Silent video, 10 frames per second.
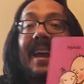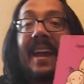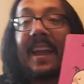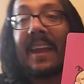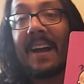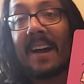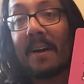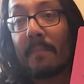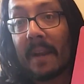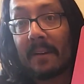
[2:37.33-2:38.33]
Hey,
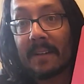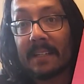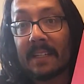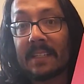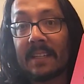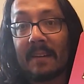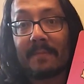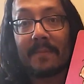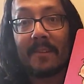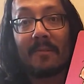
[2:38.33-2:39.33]
uh, parenting
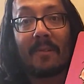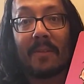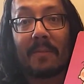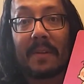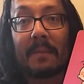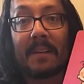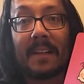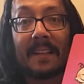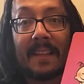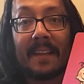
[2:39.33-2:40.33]
tip. Don't hold the baby
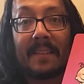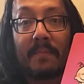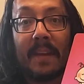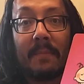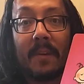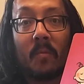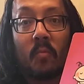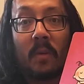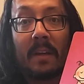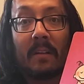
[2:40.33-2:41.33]
like that. The baby
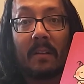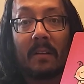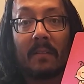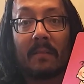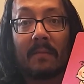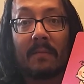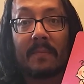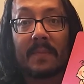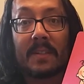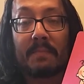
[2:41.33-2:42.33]
will
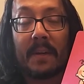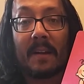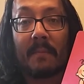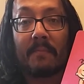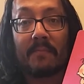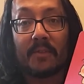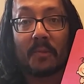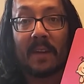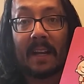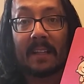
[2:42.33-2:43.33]
spit up
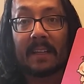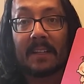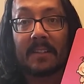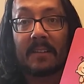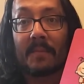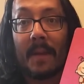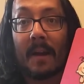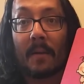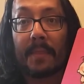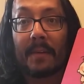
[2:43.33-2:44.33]
directly into your
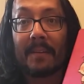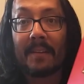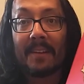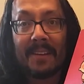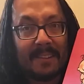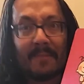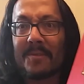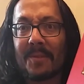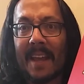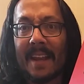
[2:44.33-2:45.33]
mouth. Don't
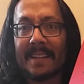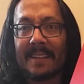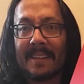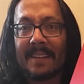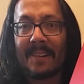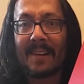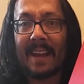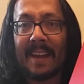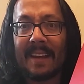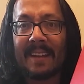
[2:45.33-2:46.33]
do that,
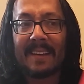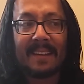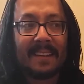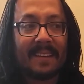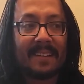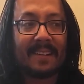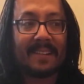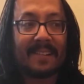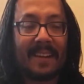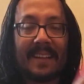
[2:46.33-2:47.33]
okay? Not
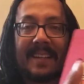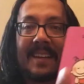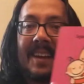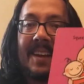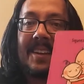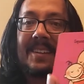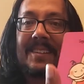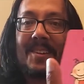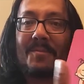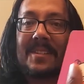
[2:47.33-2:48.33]
a good idea.
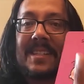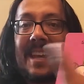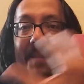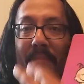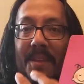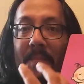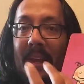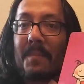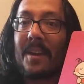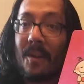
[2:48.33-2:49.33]
Don't tip the
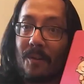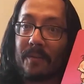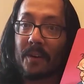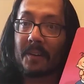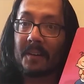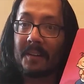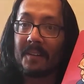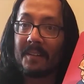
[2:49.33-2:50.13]
baby over.